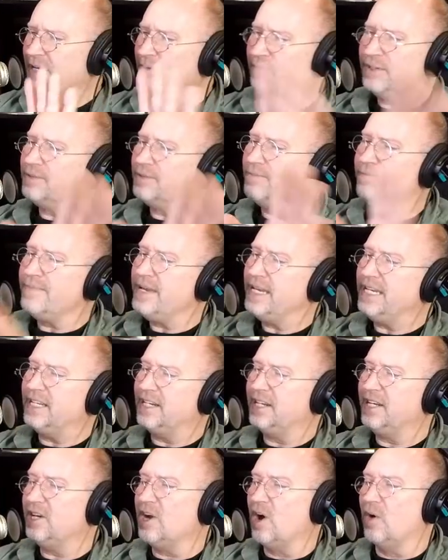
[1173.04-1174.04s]
it would
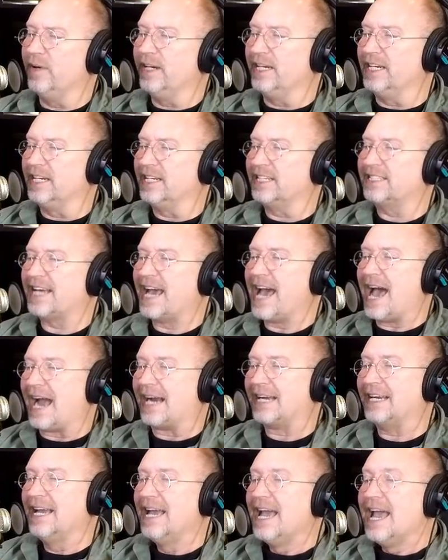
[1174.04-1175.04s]
immediately go in and
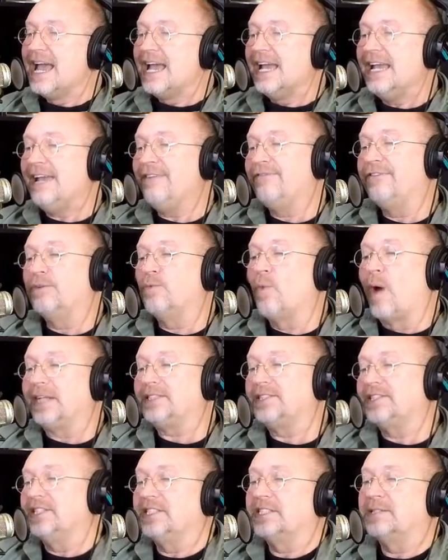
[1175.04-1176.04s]
attack if it
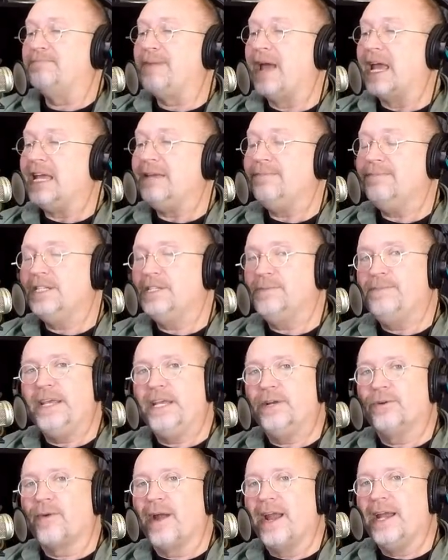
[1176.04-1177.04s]
watched its babies
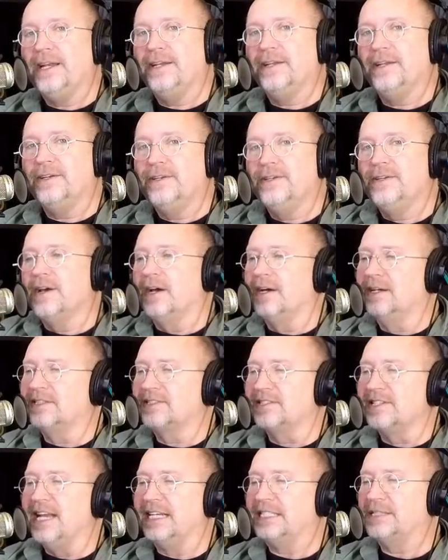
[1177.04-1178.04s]
being raided, uh,
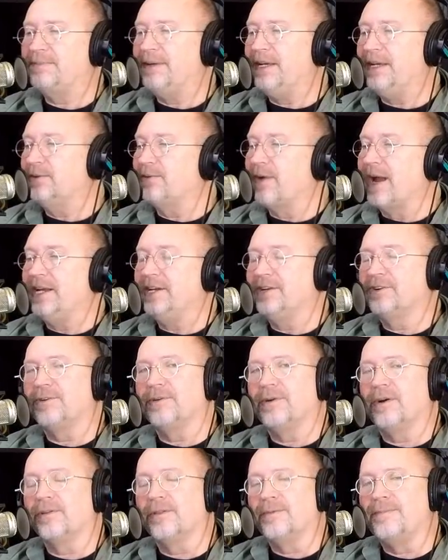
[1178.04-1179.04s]
its nest being raided,
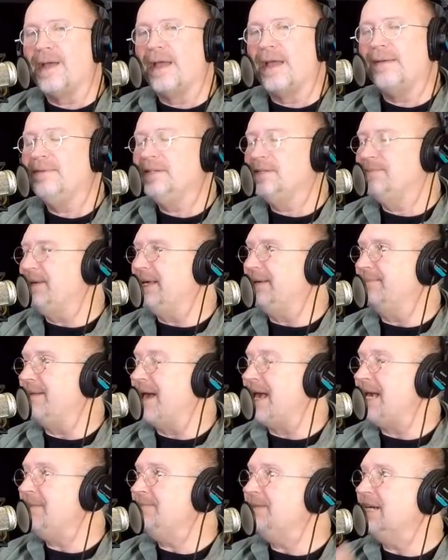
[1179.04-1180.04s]
or, or the babies
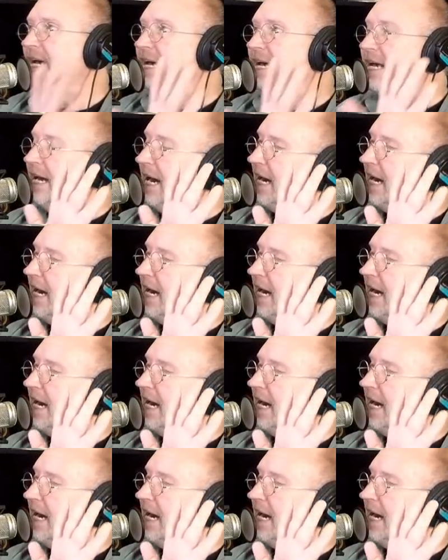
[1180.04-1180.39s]
being maimed.